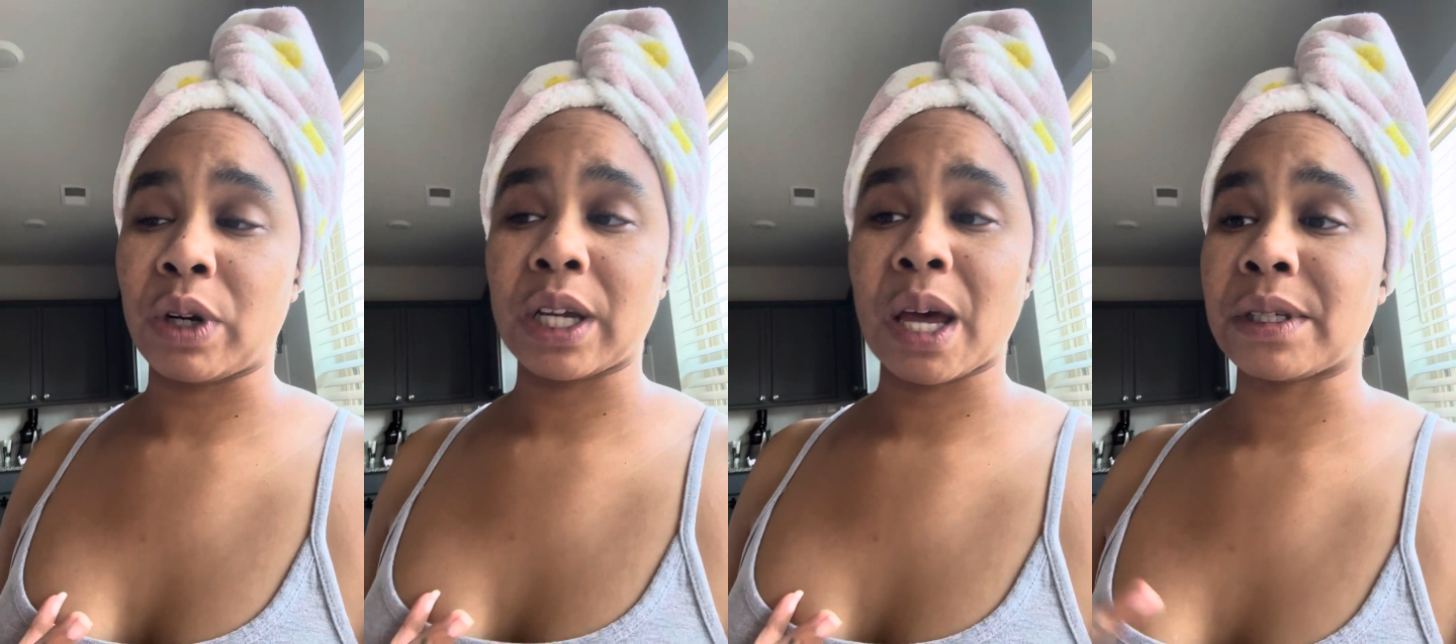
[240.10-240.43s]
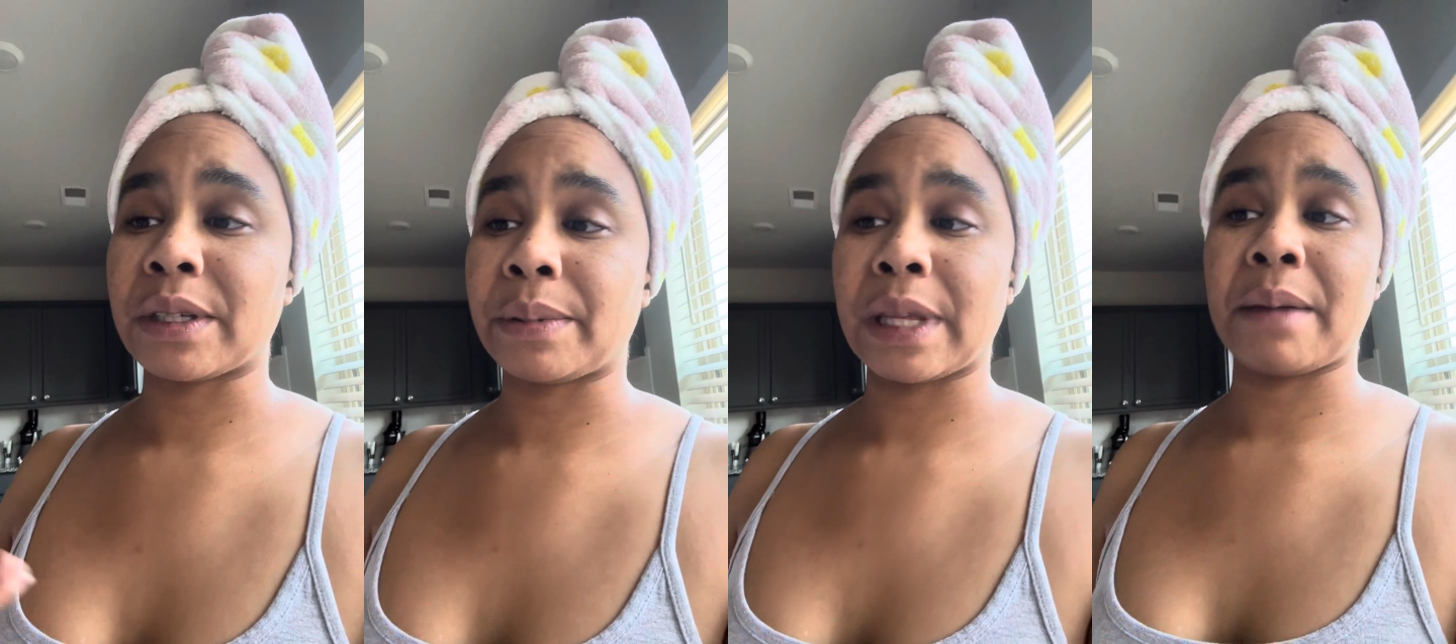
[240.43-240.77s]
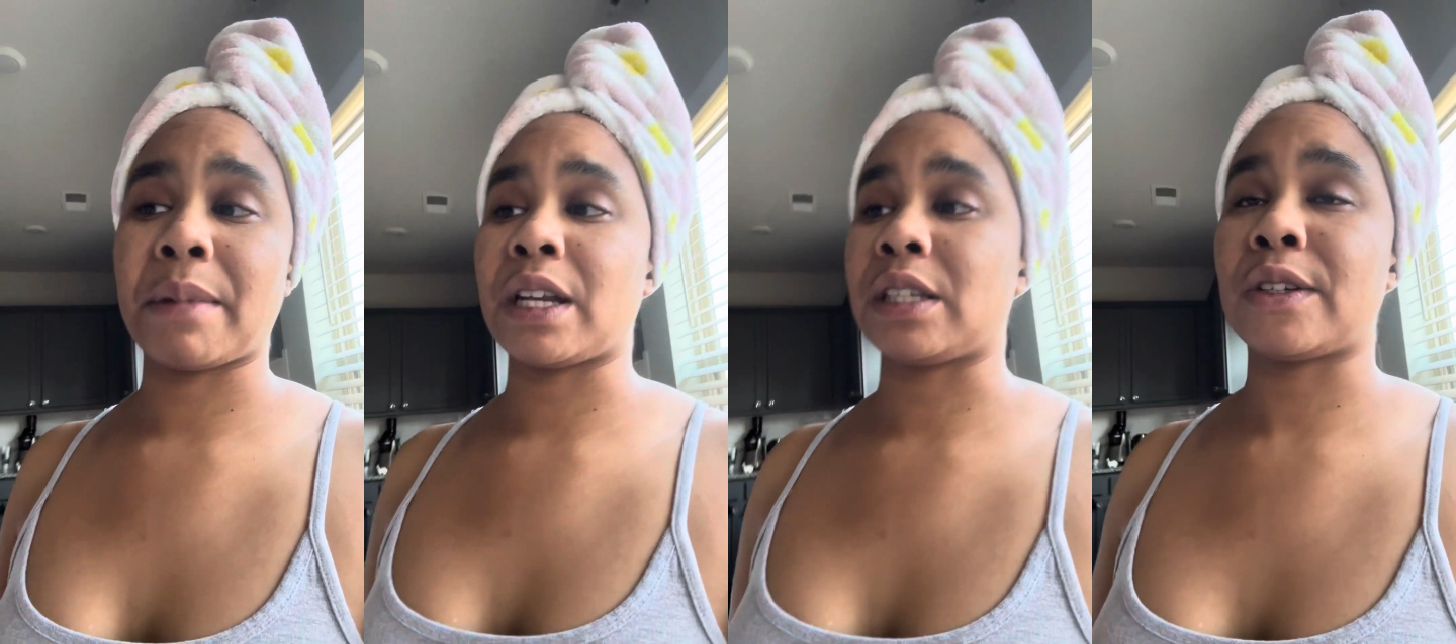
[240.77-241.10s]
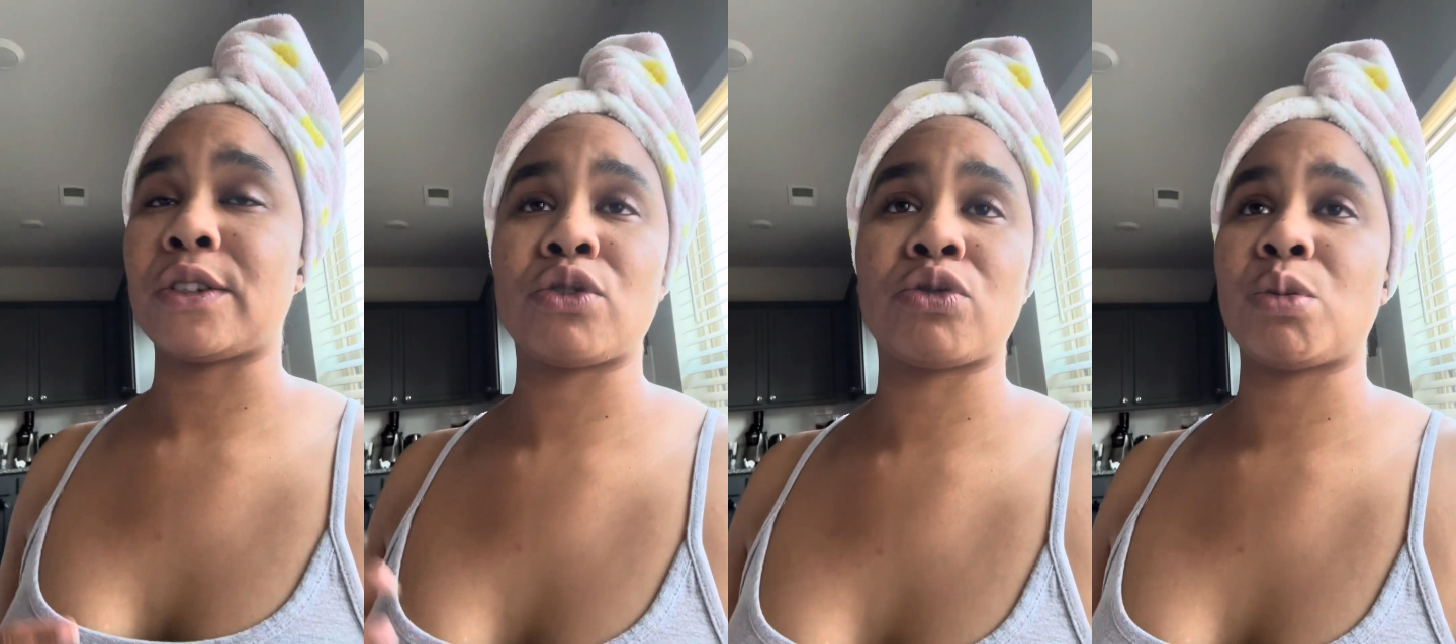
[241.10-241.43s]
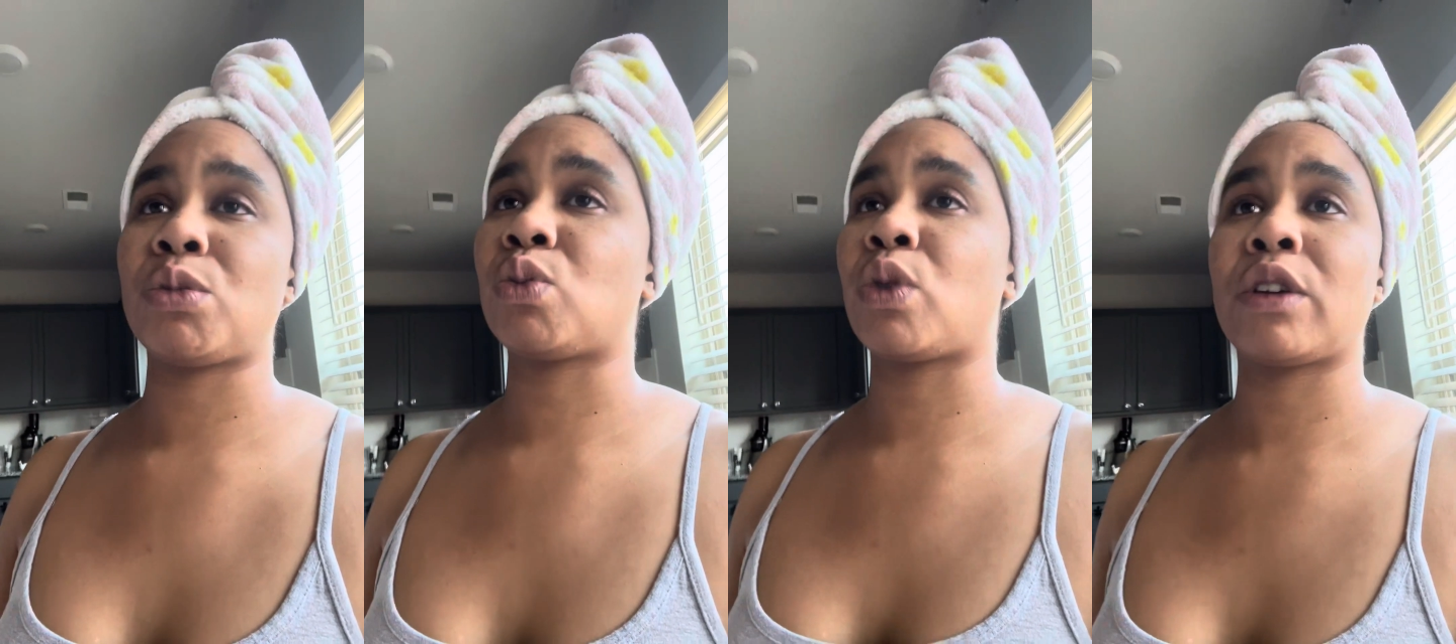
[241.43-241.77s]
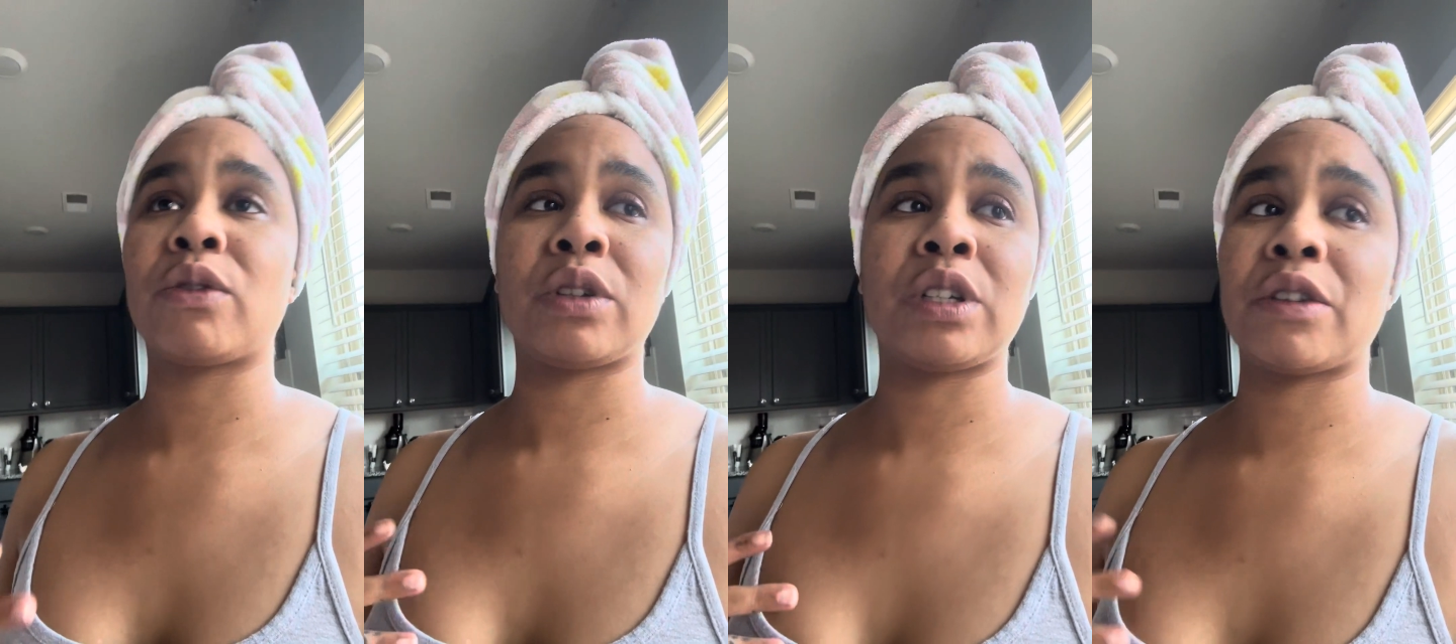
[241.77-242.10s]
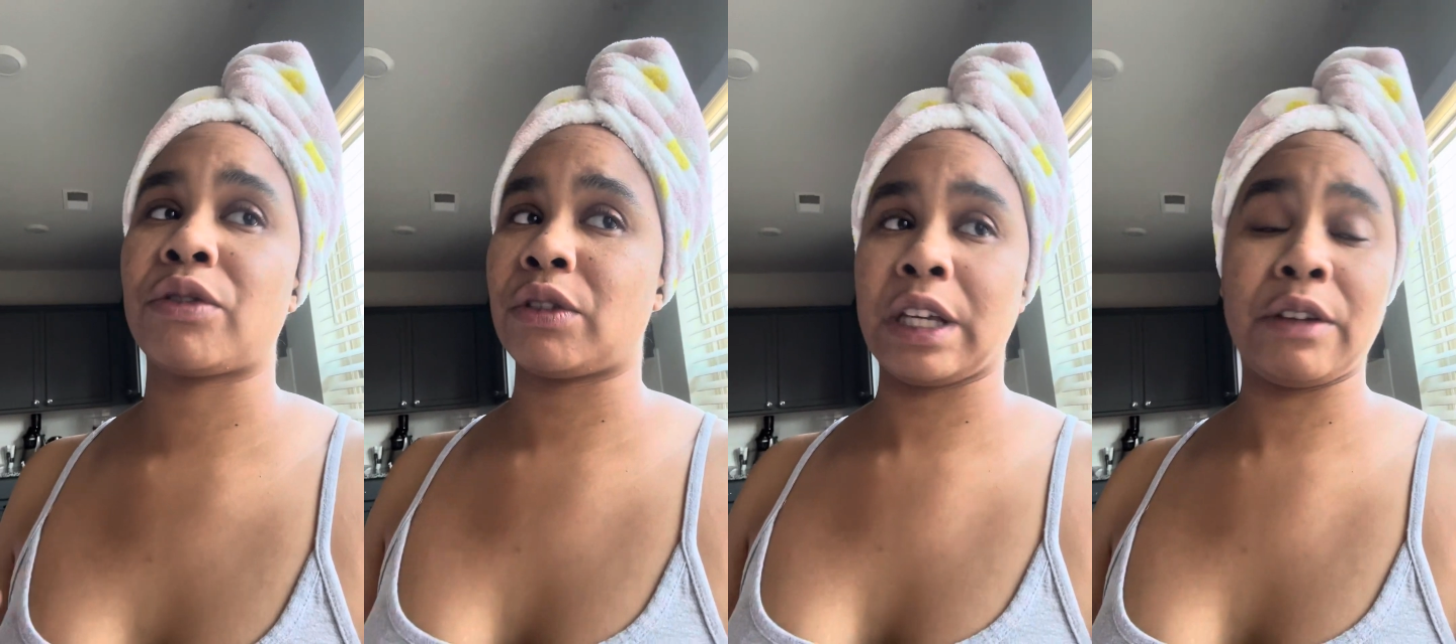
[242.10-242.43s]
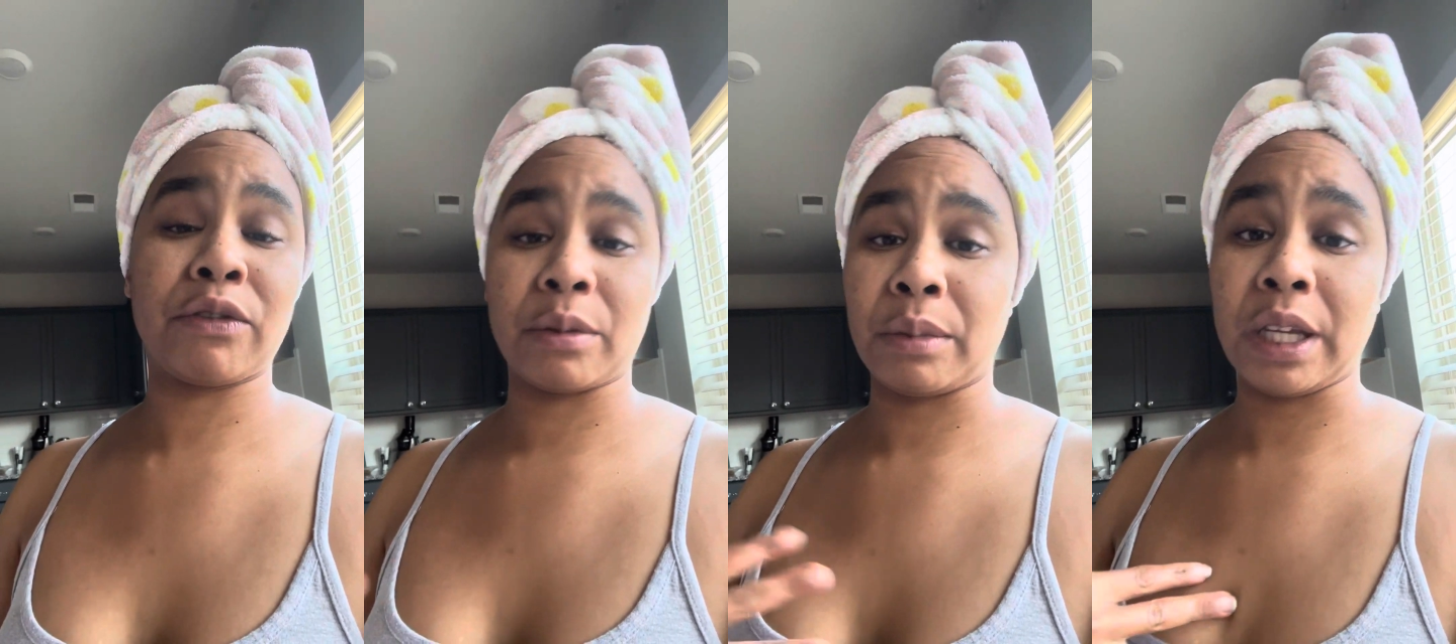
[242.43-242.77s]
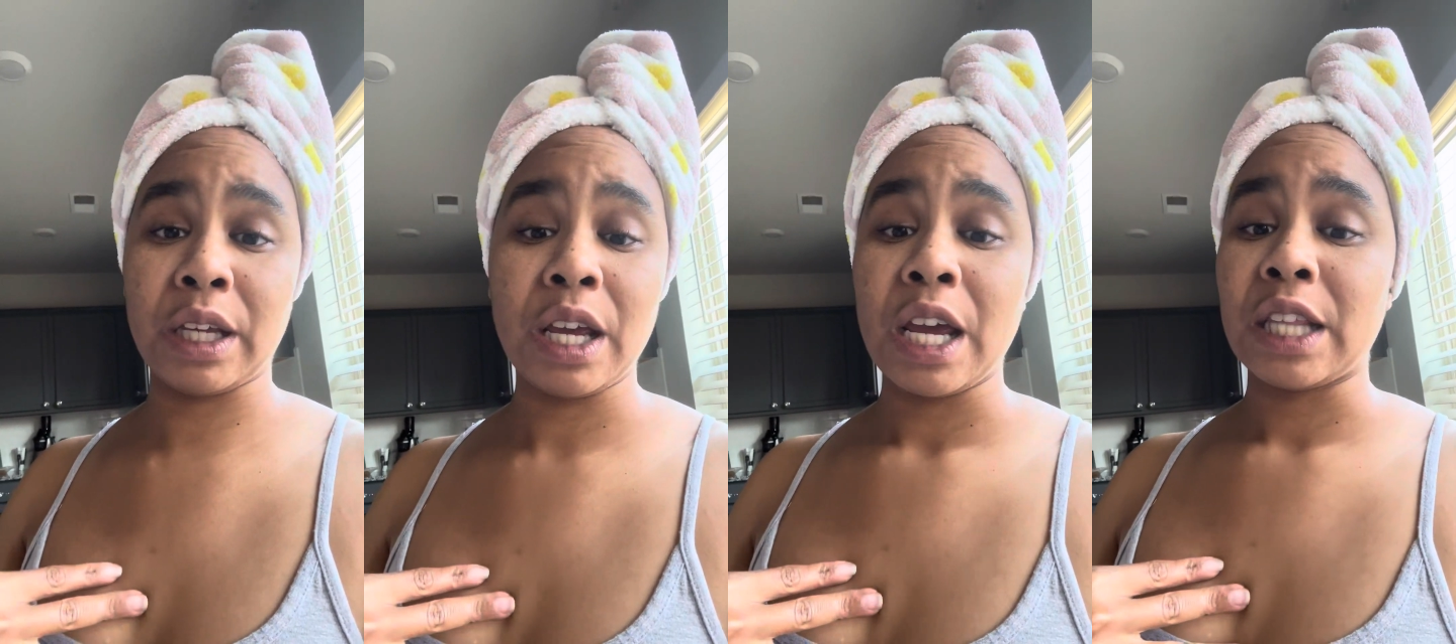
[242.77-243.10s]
it comes to plant medicine. Shrooms work differently for me